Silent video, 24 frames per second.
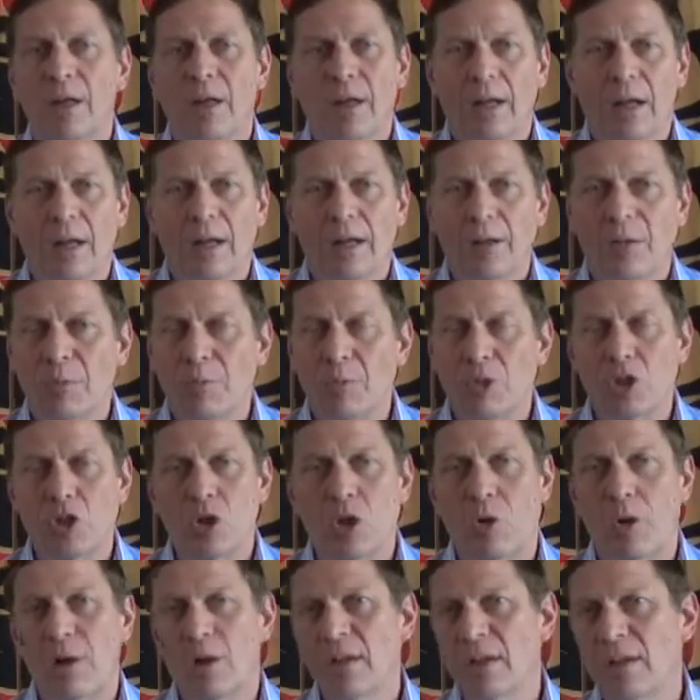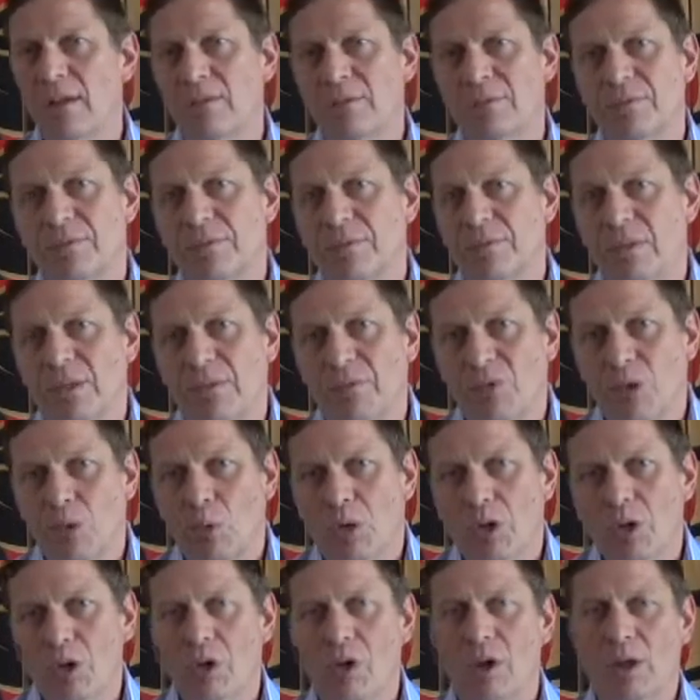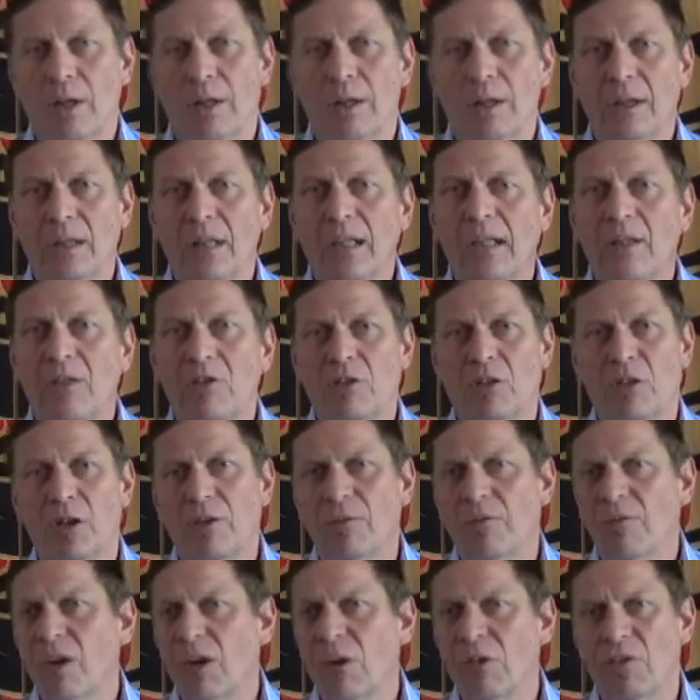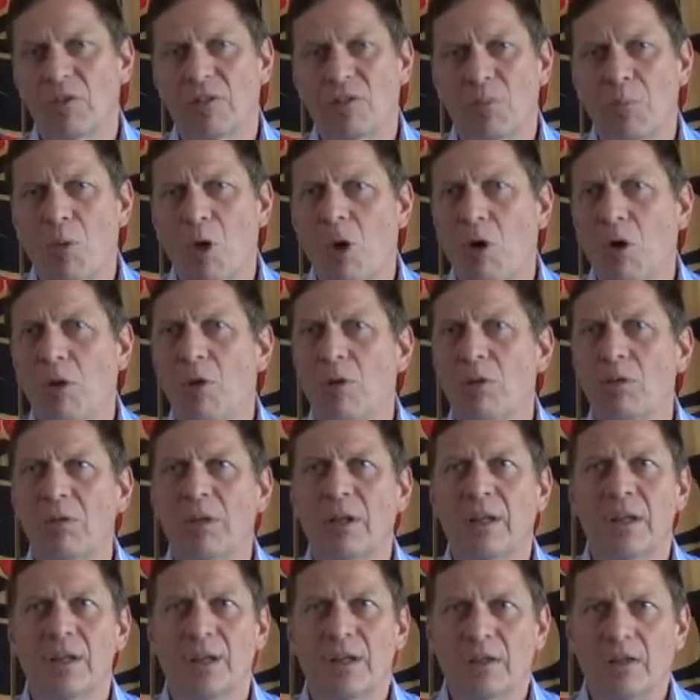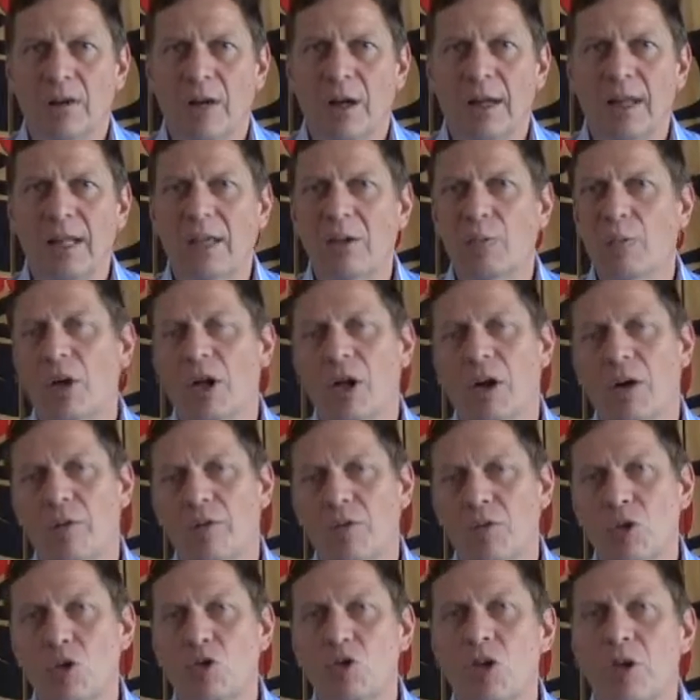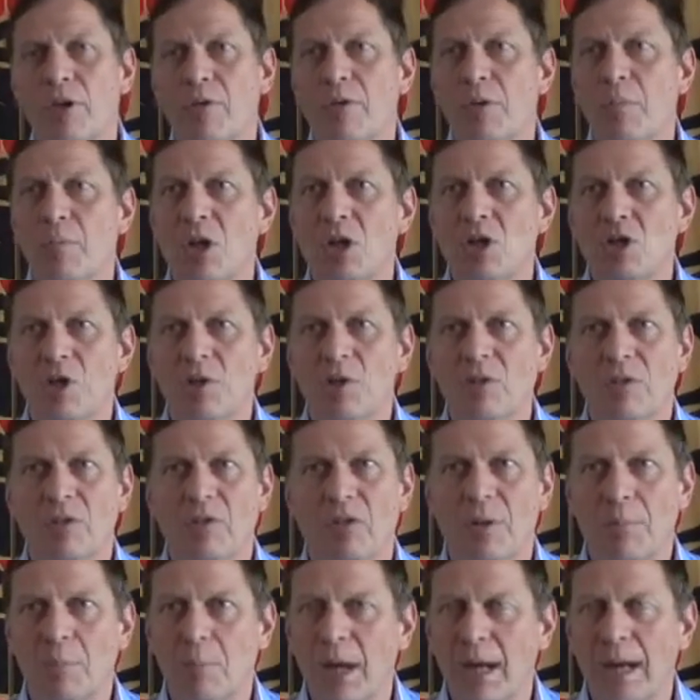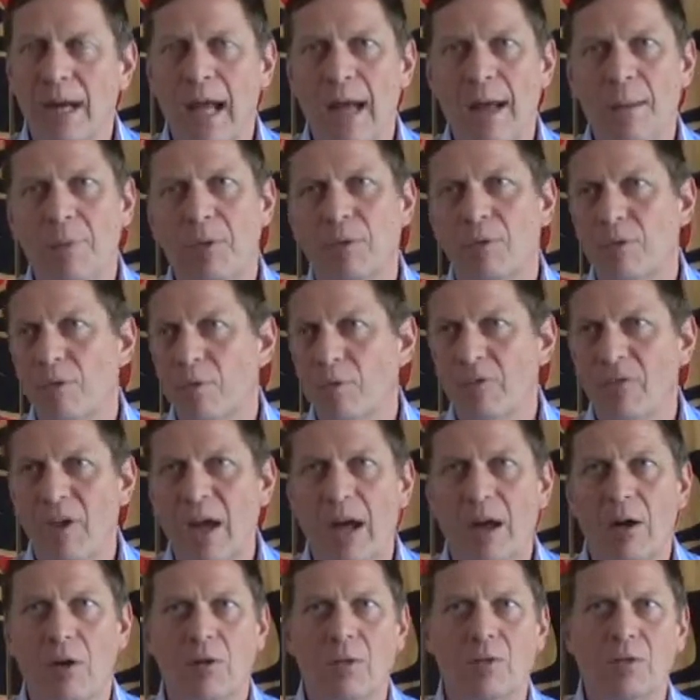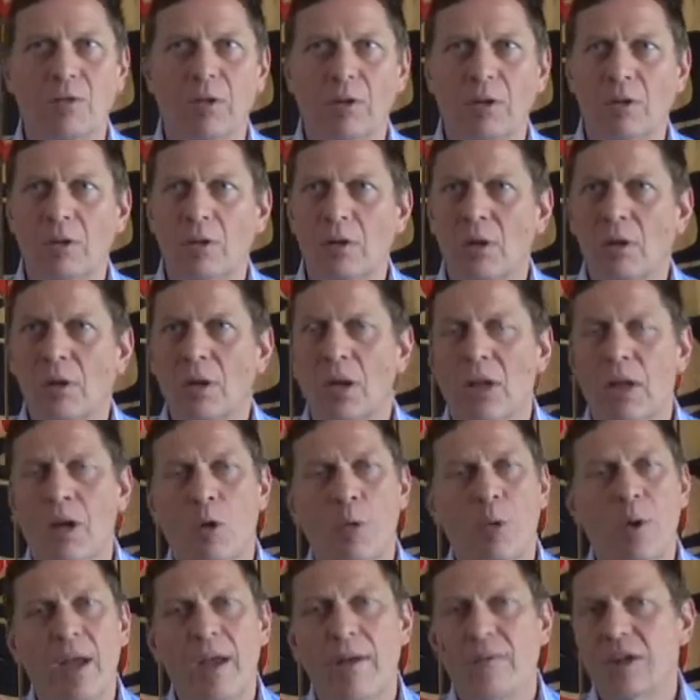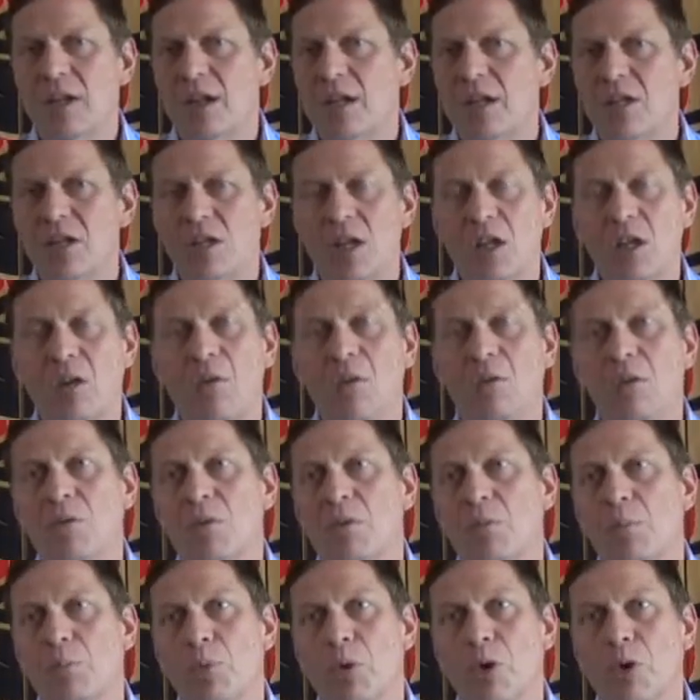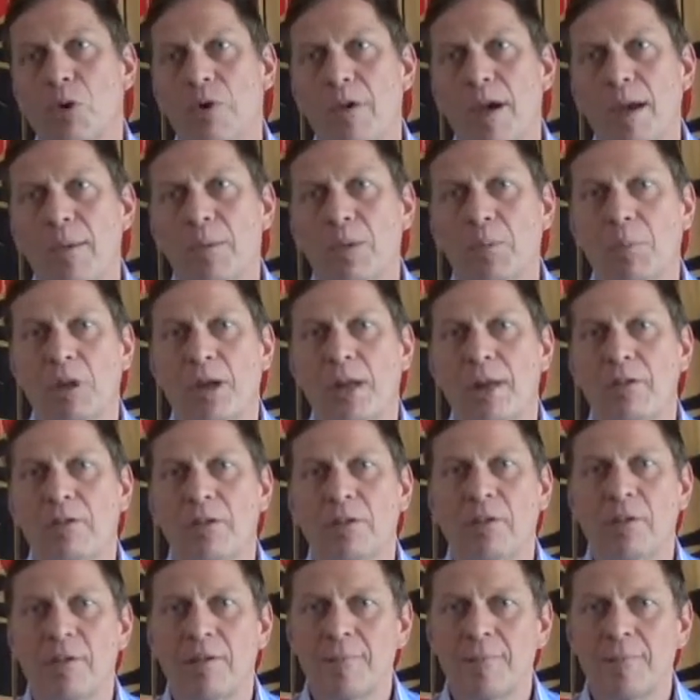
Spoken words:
The majority of, if you want to call it, leaks are very small, tiny, we call fugitive emissions that might happen from valves. And we have a continuous program in place